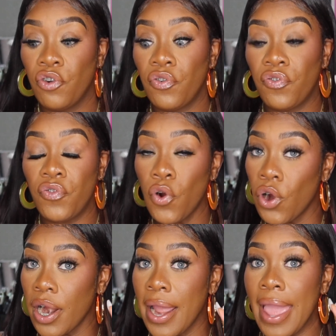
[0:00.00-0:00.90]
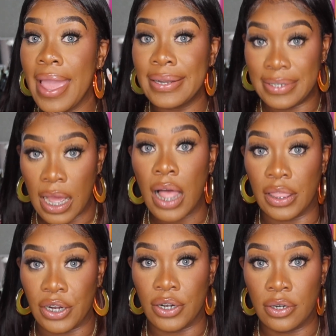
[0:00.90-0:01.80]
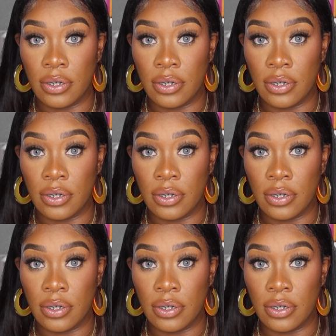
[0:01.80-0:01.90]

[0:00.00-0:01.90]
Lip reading: For $1.